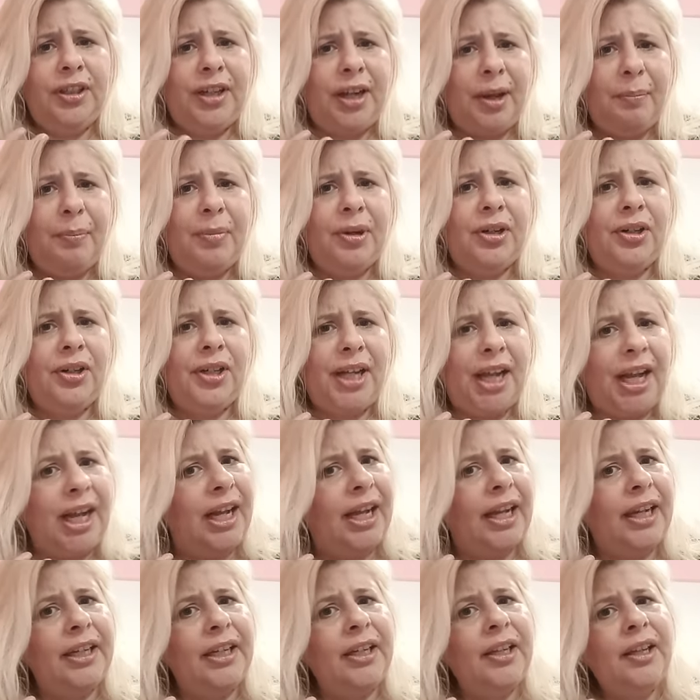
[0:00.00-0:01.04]
Number
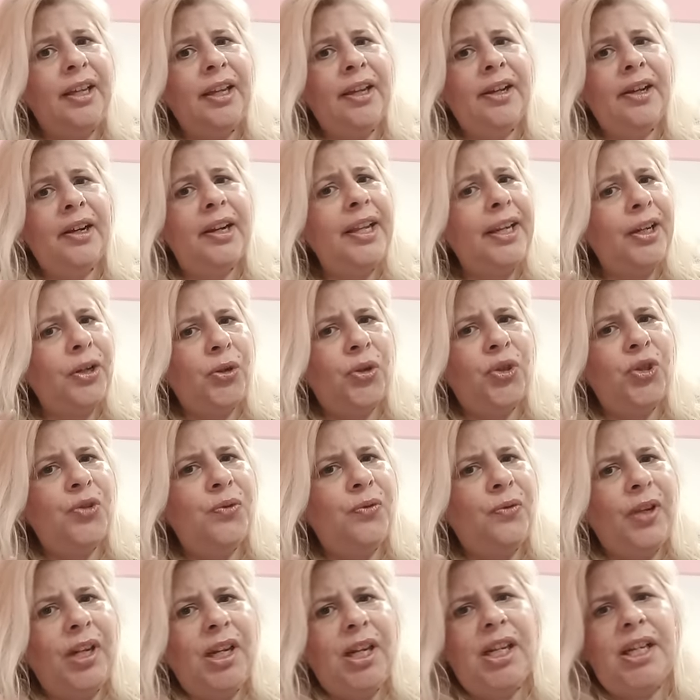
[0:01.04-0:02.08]
9, Greenwich
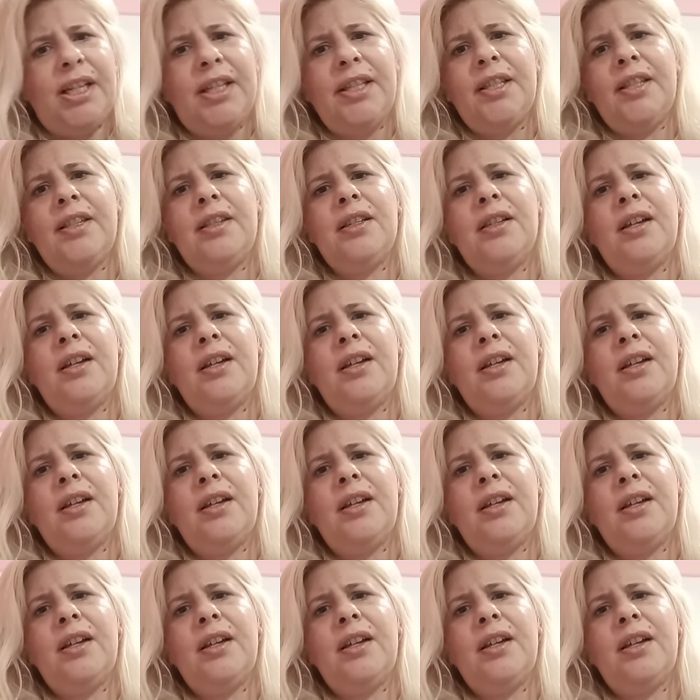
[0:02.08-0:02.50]
Village.